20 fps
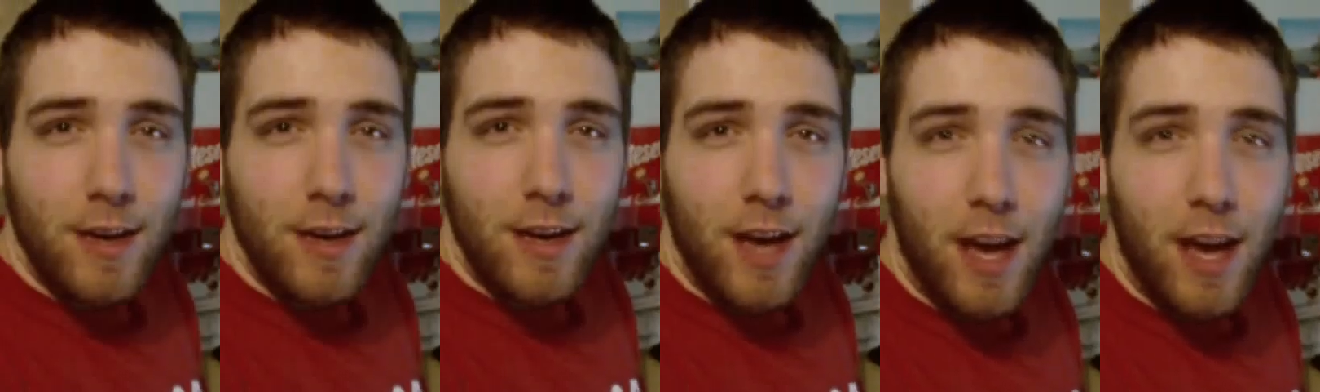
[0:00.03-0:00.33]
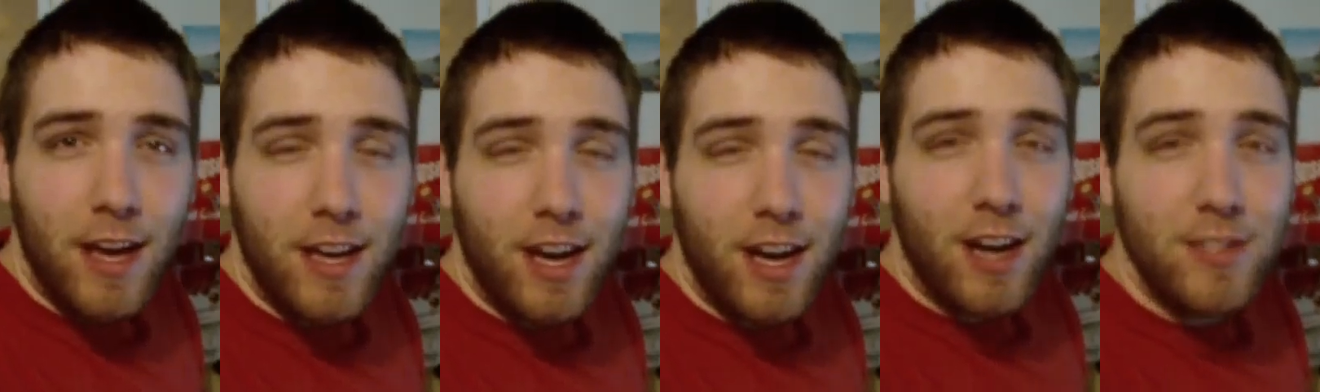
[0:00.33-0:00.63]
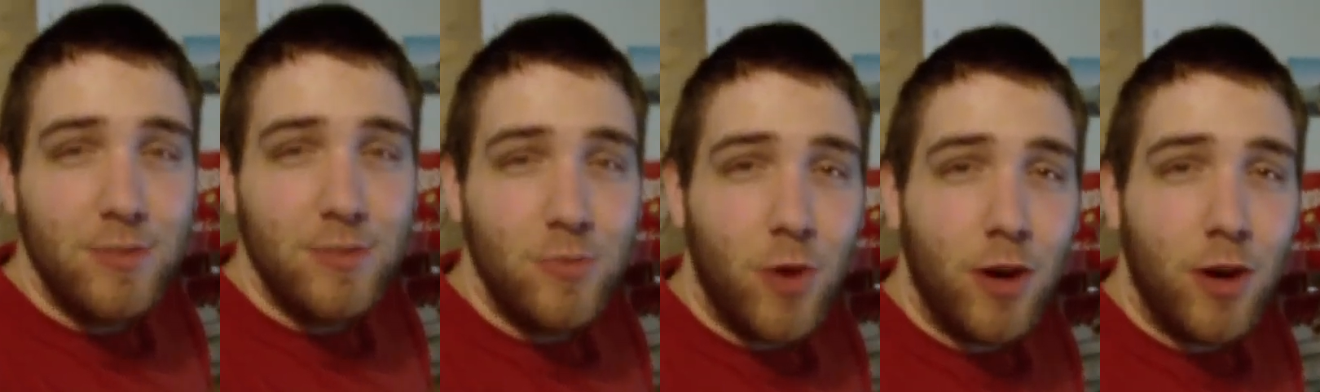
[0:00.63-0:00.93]
Hey
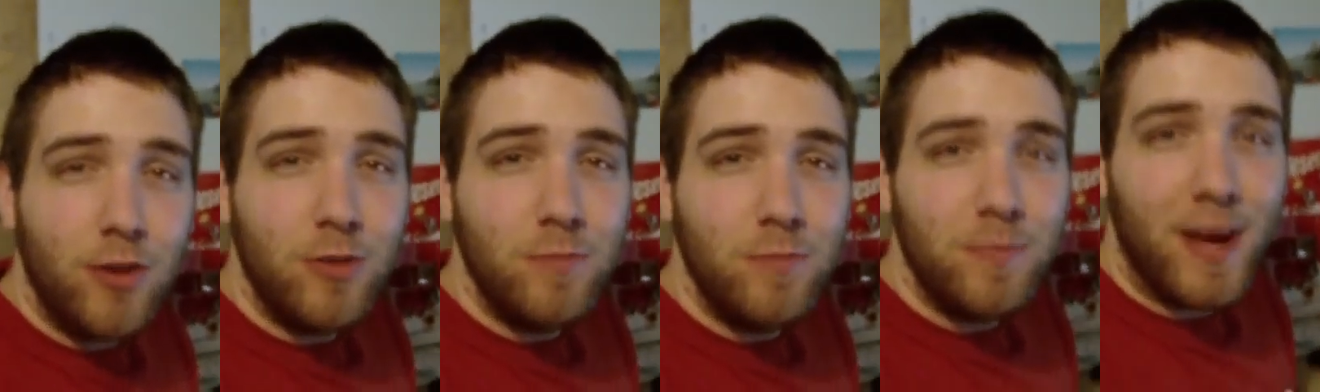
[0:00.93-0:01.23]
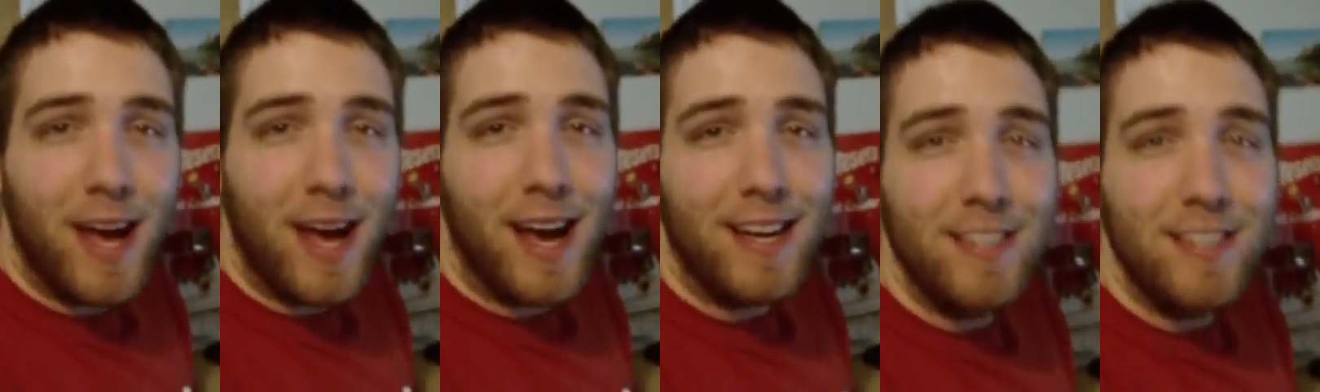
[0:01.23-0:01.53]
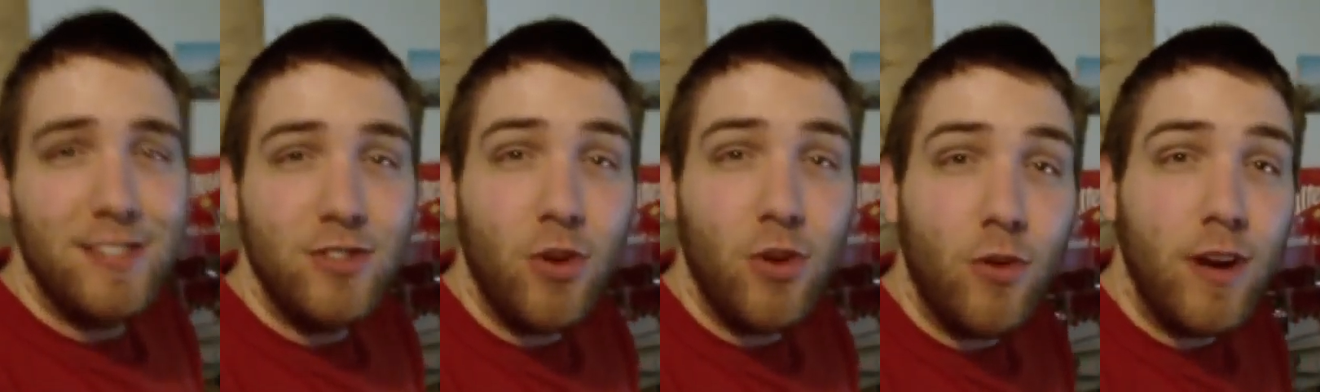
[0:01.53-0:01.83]
guys and welcome
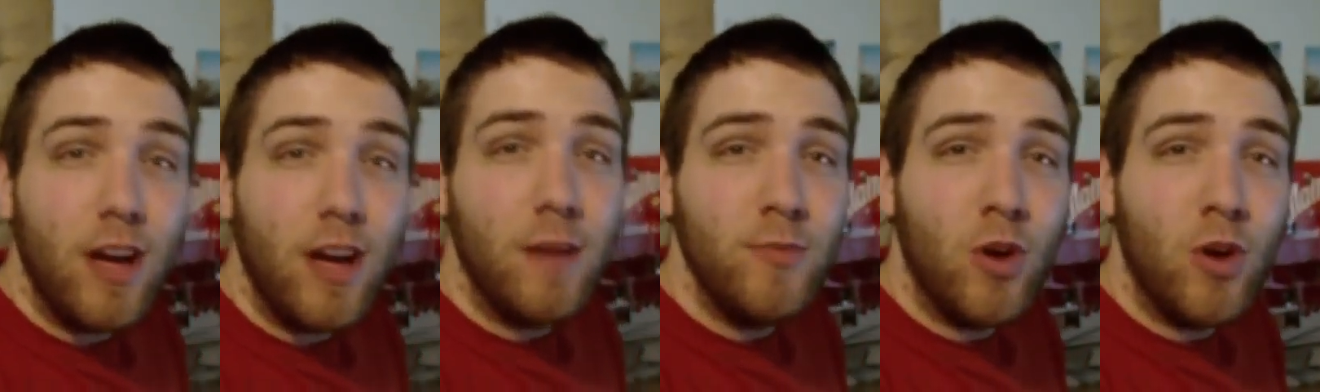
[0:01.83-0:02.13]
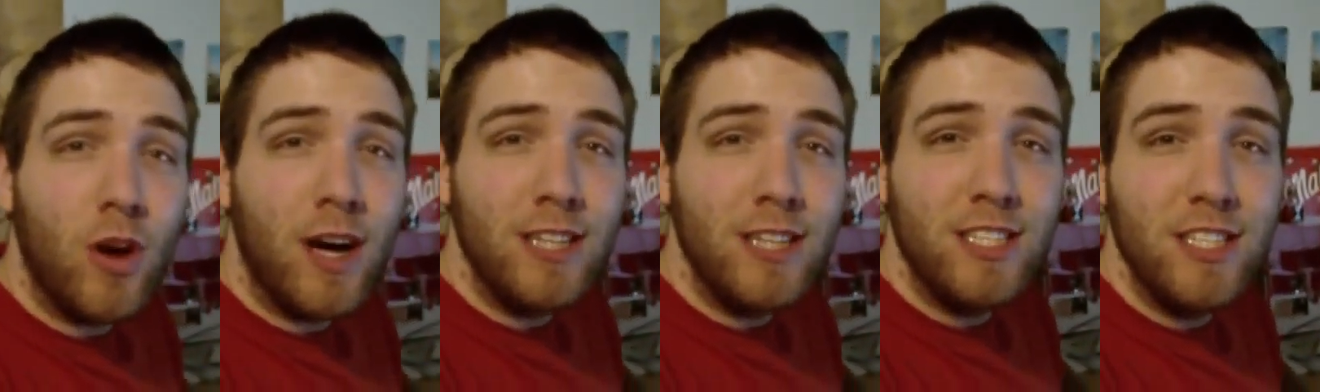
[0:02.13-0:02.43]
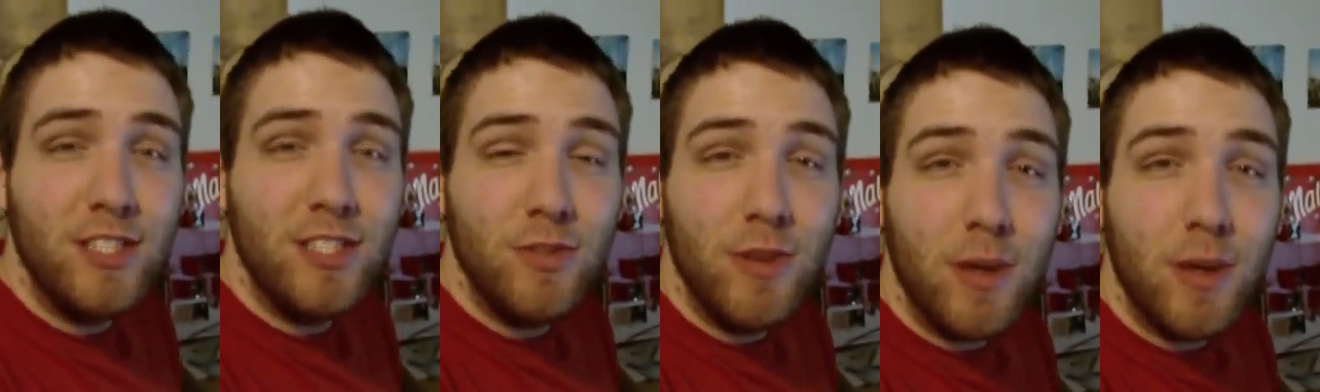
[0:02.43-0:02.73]
back. Sorry I'm not
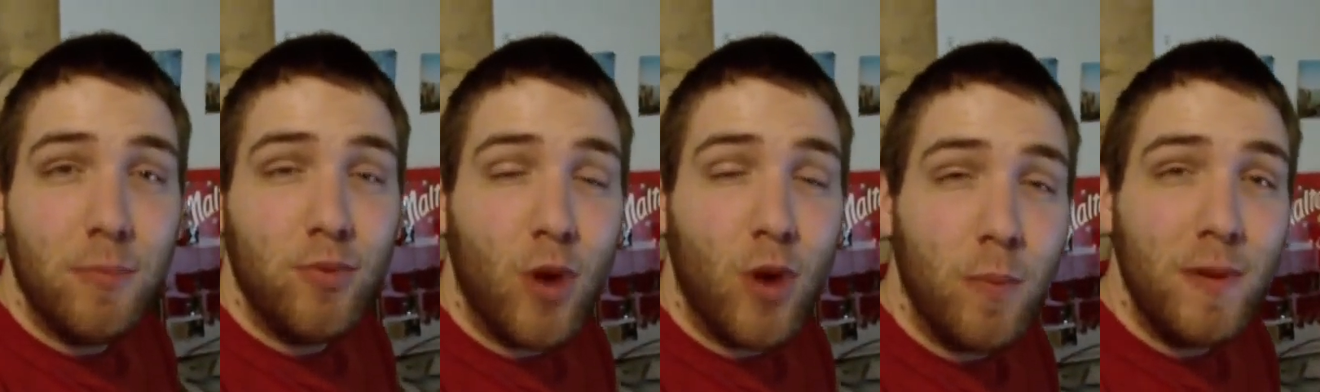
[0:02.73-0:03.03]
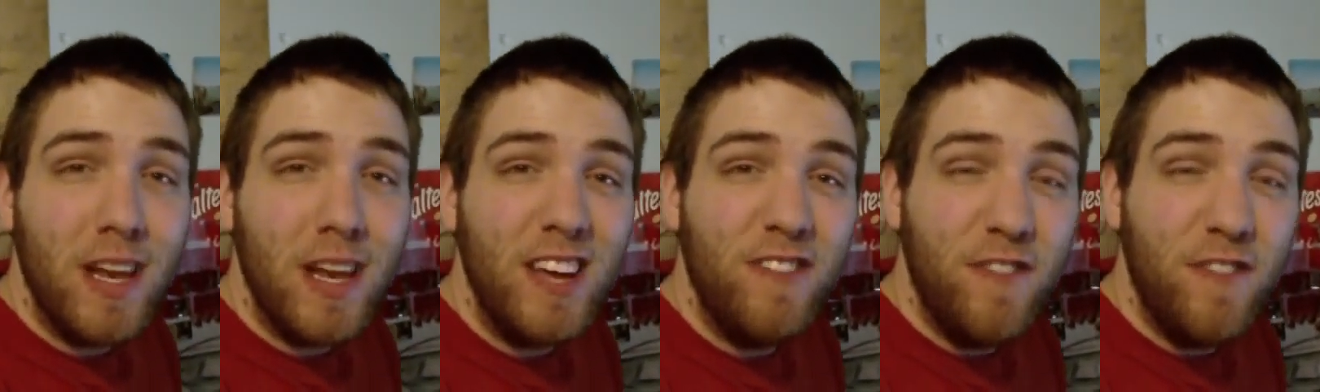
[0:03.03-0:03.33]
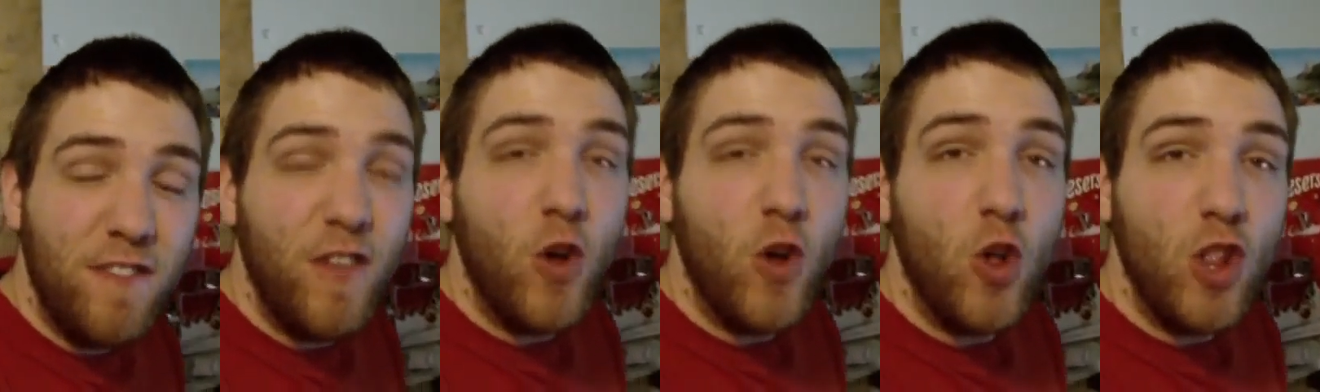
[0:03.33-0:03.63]
actually doing a properly
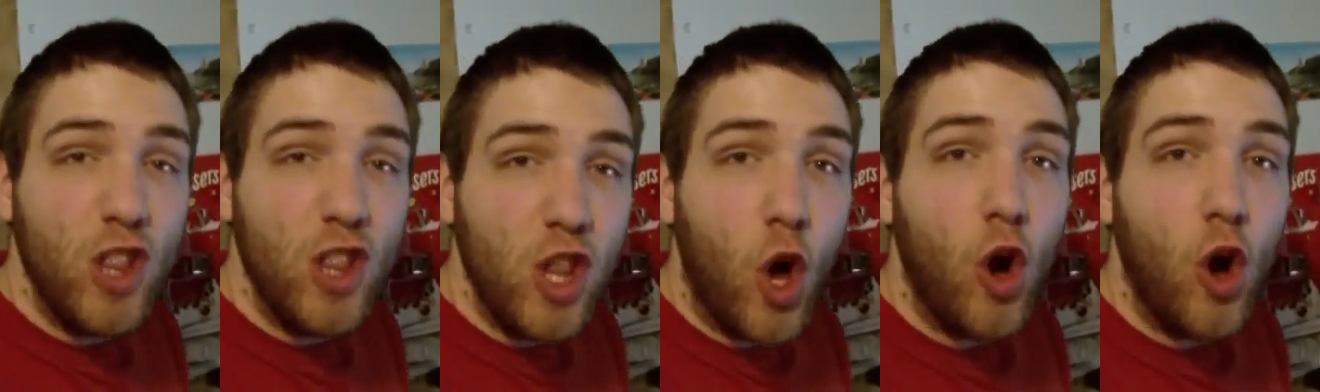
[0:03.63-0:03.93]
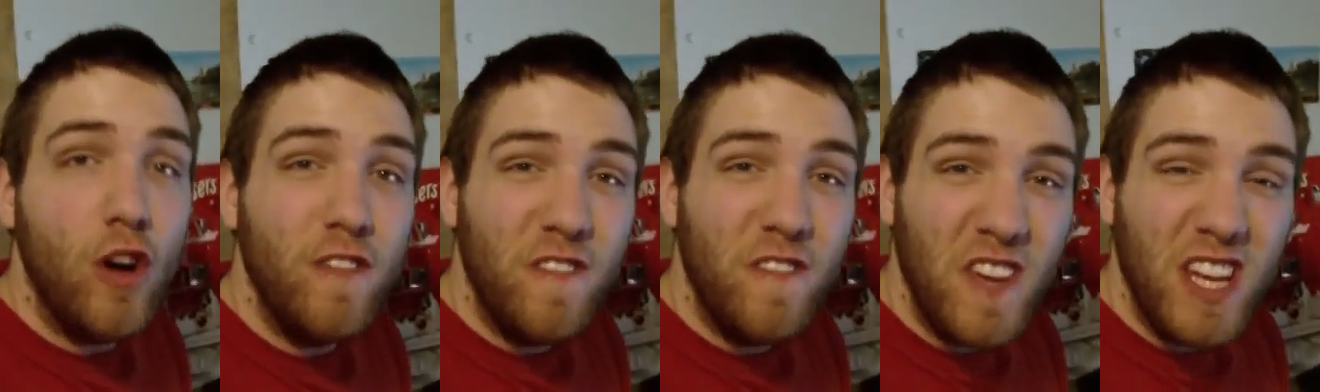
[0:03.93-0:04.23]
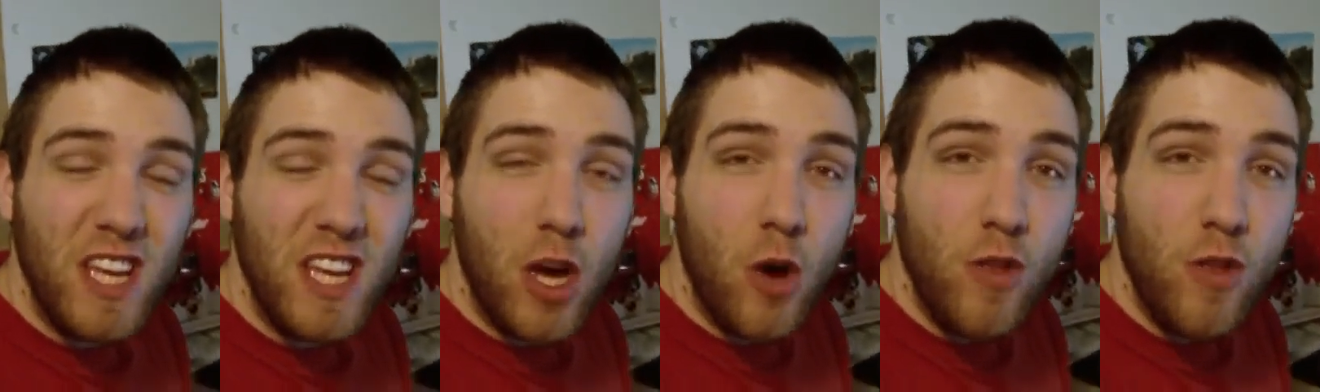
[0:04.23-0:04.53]
full long
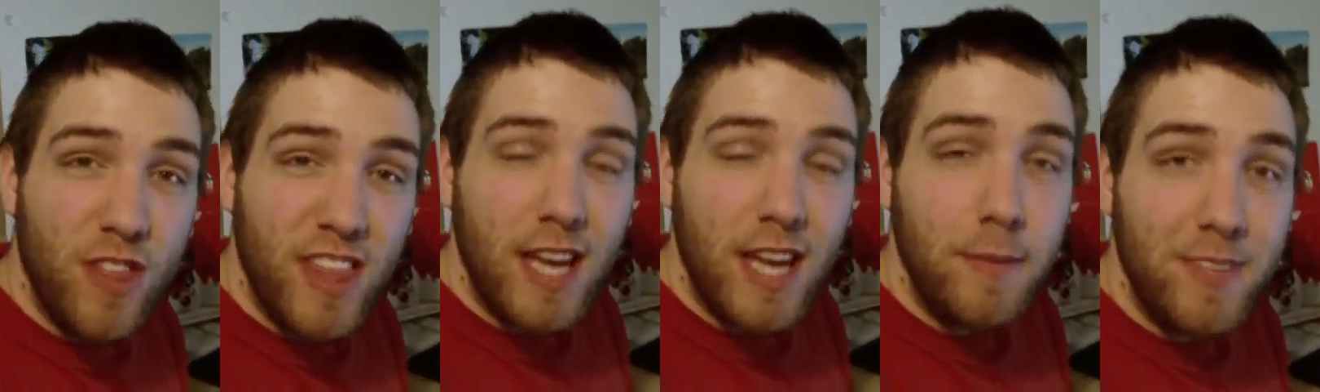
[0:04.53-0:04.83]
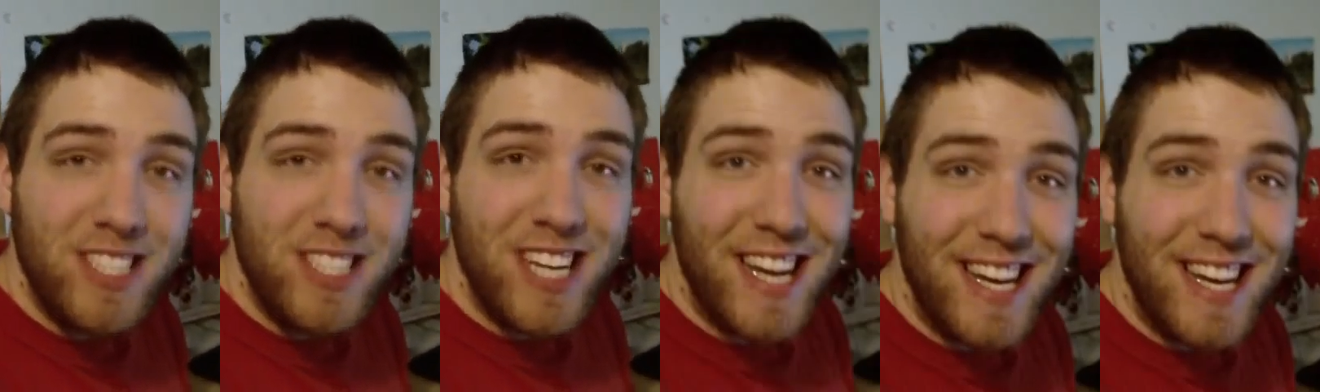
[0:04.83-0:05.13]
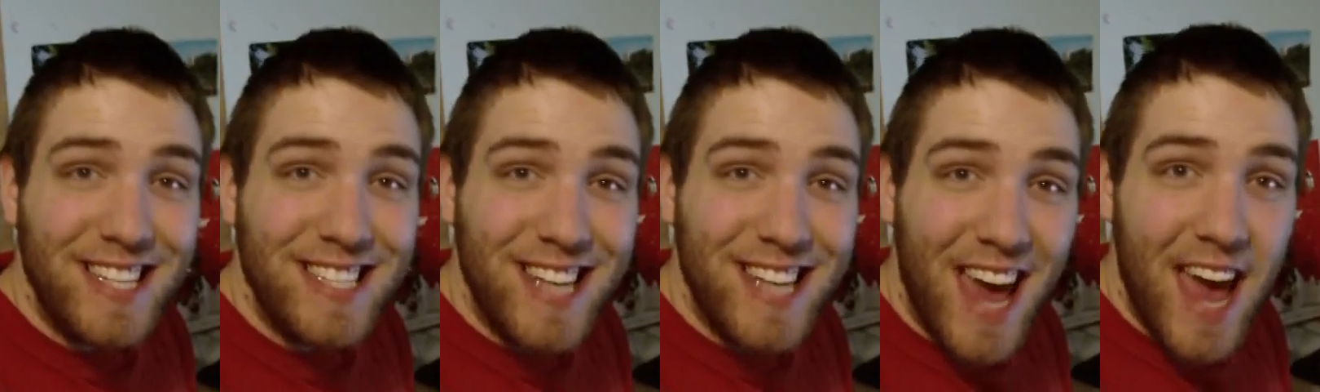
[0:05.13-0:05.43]
video
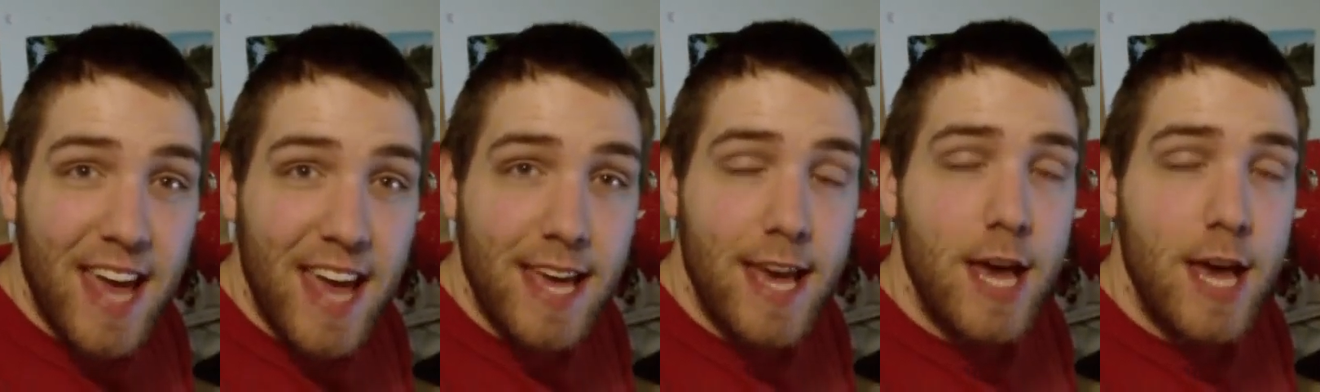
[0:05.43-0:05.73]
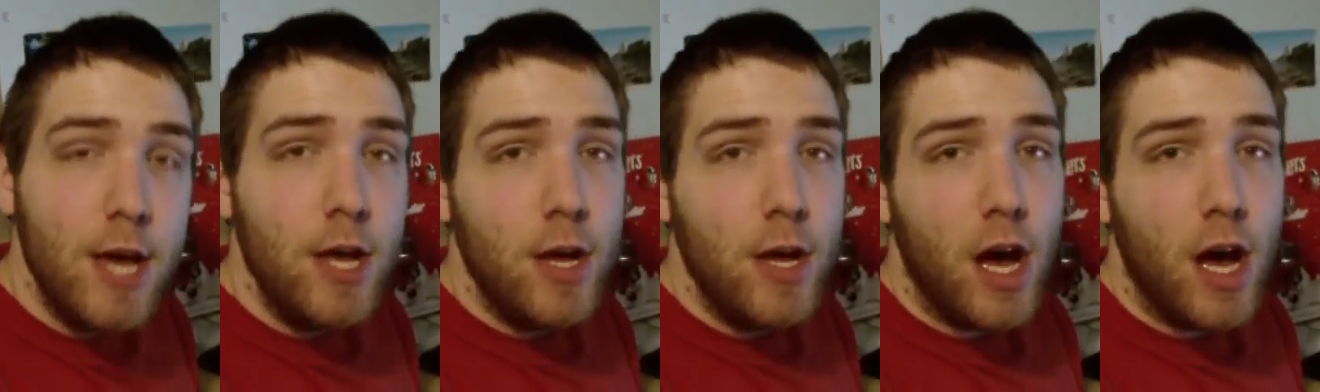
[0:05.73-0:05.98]
thingamajiggy today.